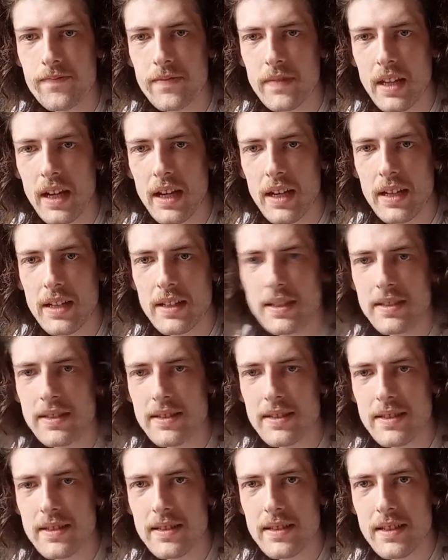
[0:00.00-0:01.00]
Oh,
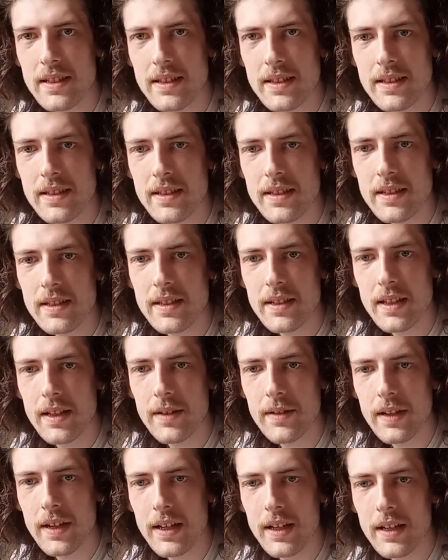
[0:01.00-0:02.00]
there we
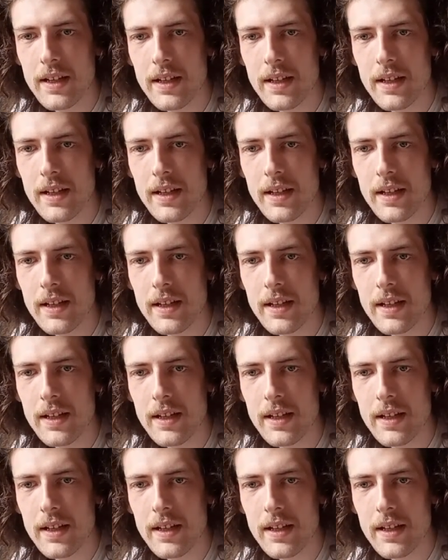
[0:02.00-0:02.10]
are.